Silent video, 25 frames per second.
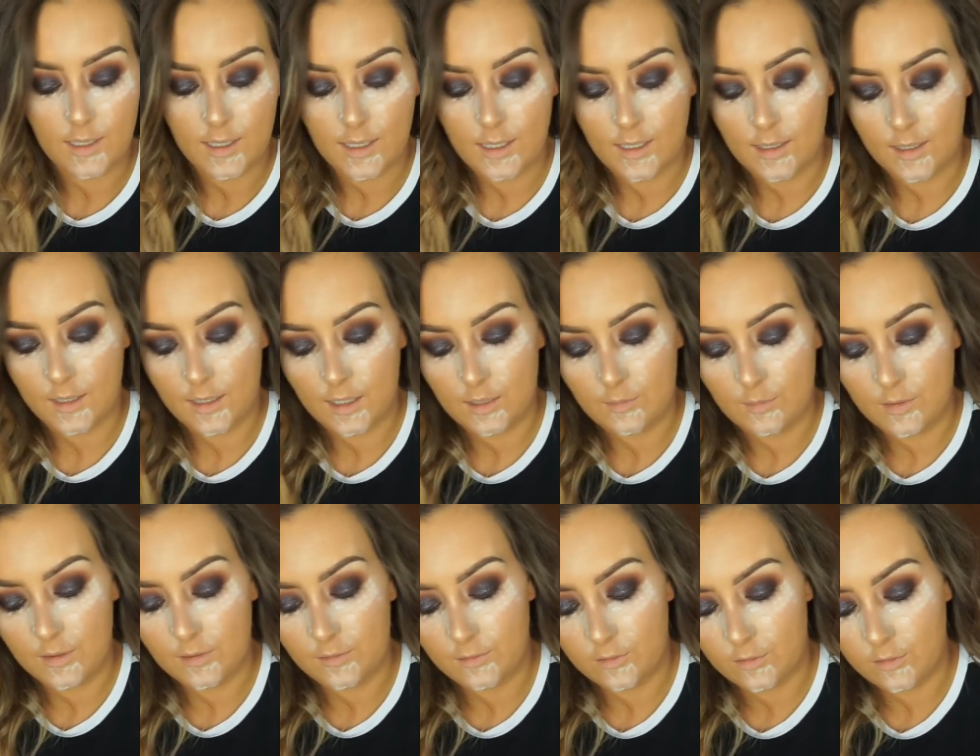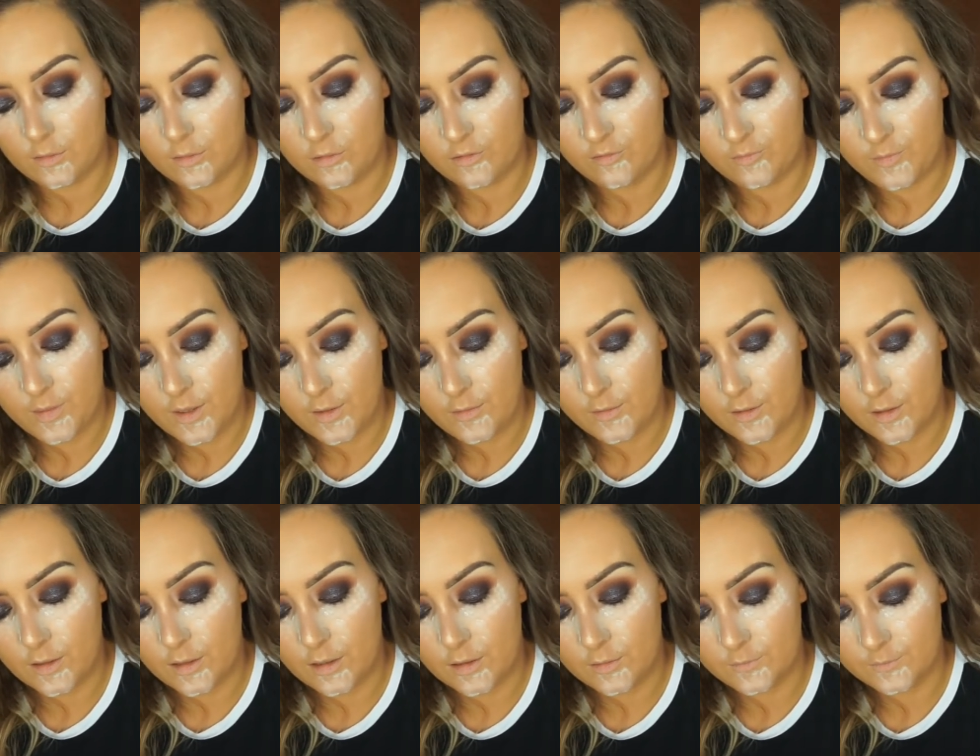I like a bit of
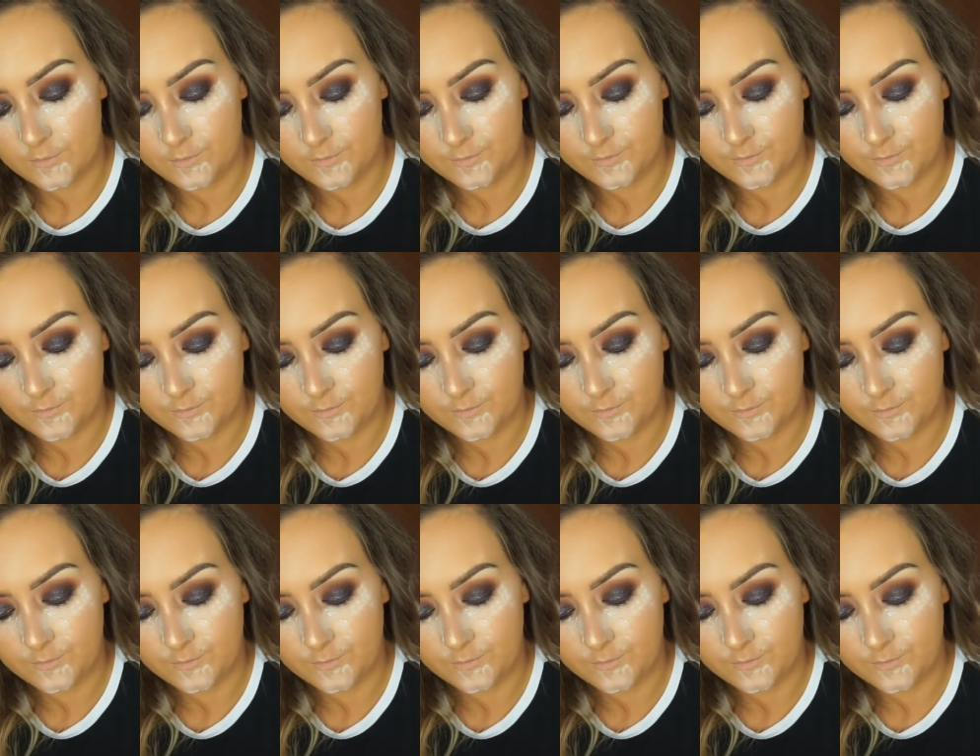powder.